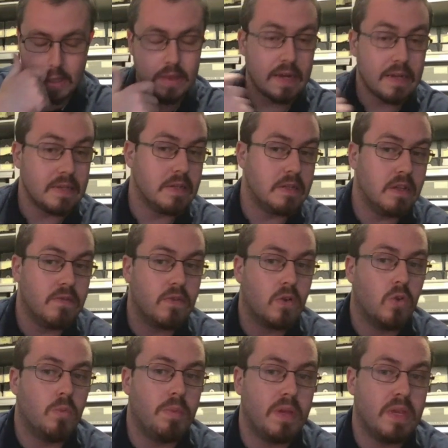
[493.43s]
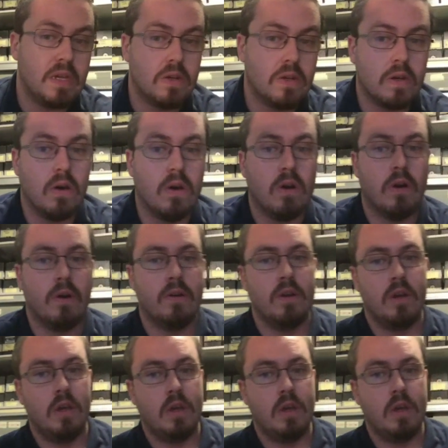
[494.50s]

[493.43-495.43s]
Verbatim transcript: That is a difficult play to guard.